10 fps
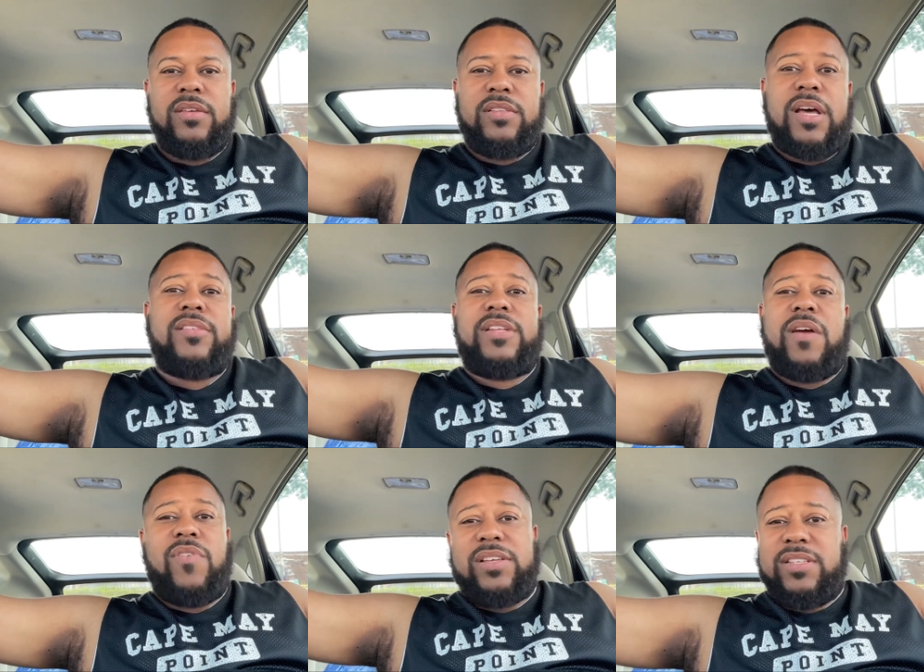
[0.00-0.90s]
the other
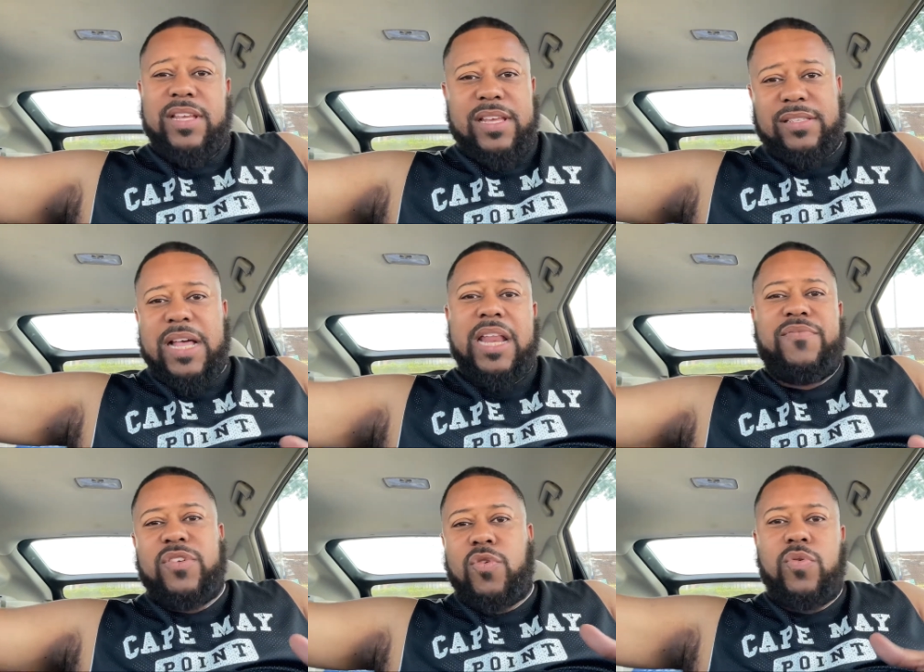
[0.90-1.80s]
direction that he's not
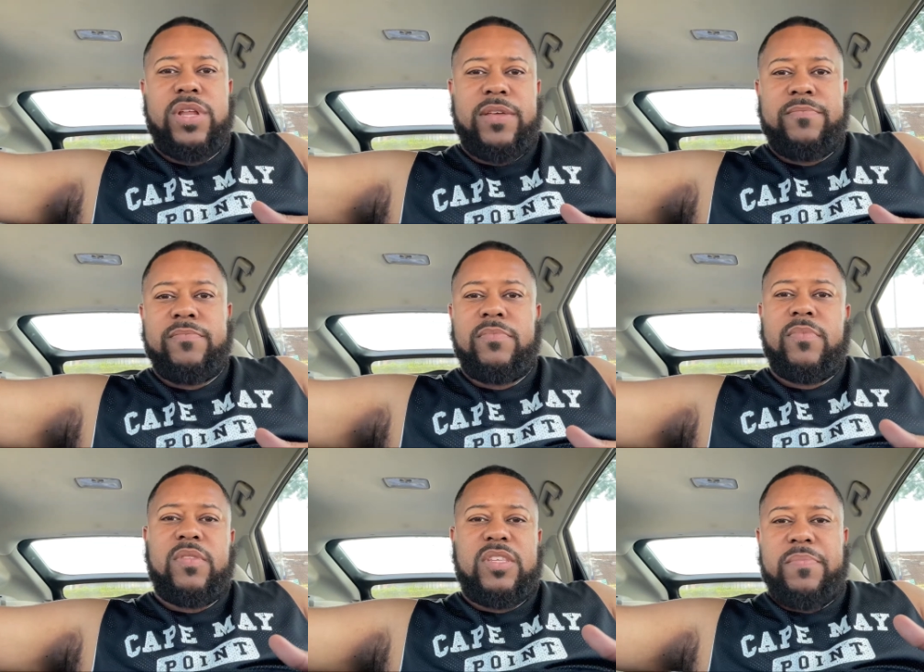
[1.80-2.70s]
even going in
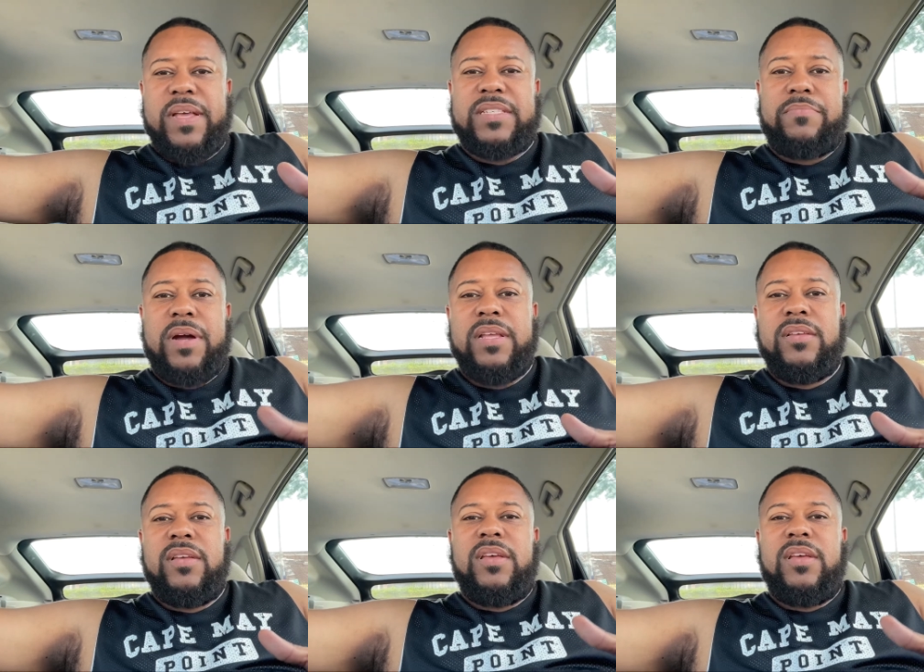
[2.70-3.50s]
to make some money.